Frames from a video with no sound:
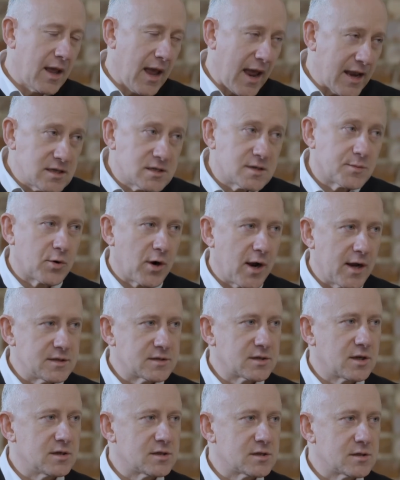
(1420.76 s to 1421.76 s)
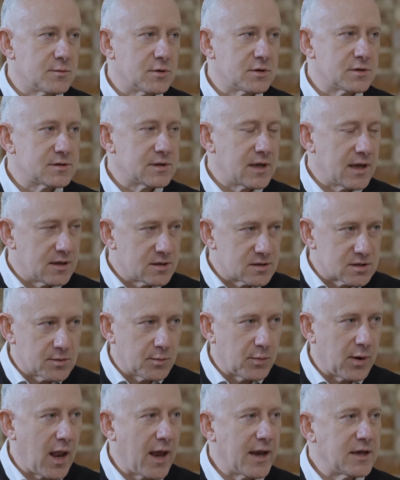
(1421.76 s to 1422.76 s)
enterprise customers in
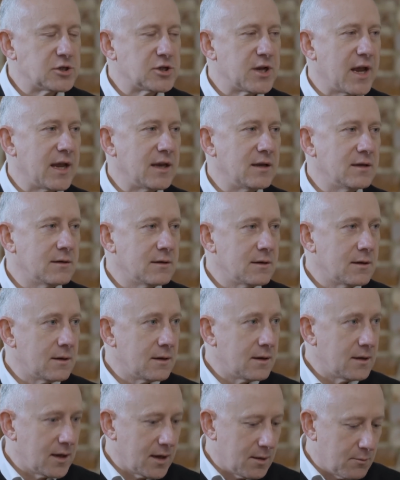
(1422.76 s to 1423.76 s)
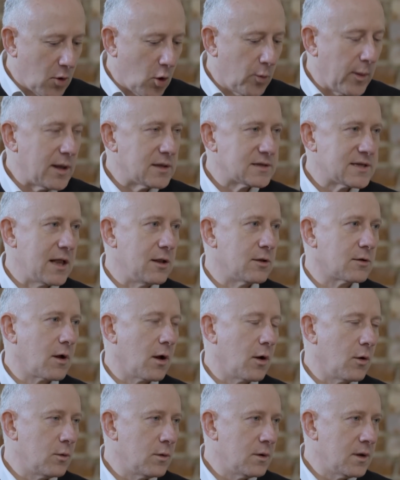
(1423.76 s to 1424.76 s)
supply chain, in mobile
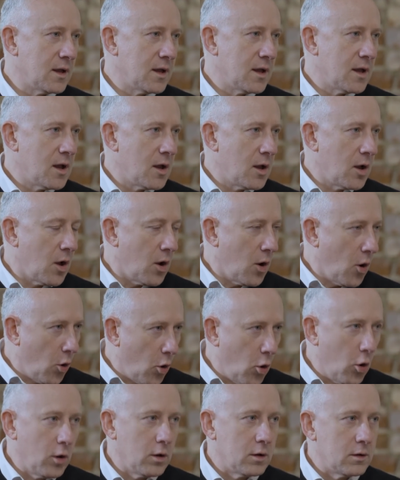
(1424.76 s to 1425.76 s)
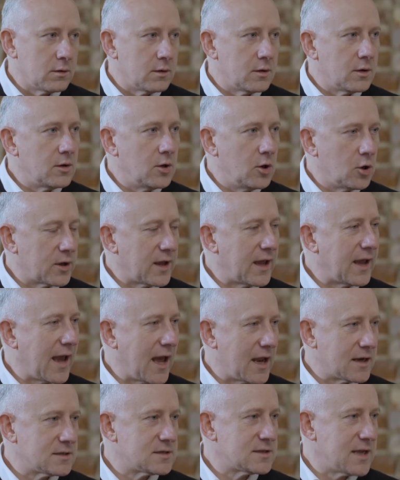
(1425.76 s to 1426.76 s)
telco, all looking
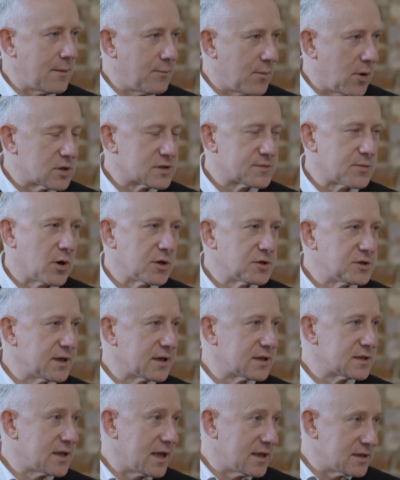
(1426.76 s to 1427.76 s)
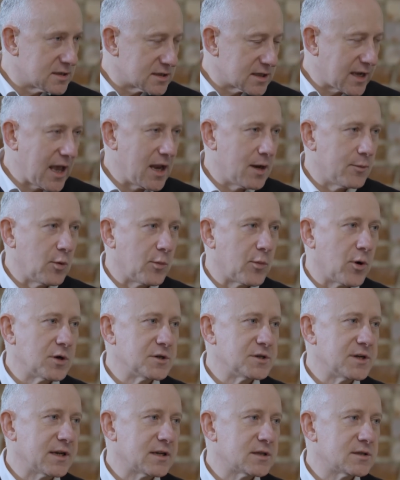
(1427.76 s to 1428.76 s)
at sandbox projects and scalable
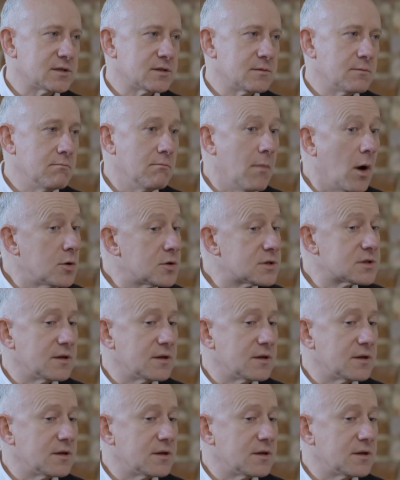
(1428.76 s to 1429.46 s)
projects. Most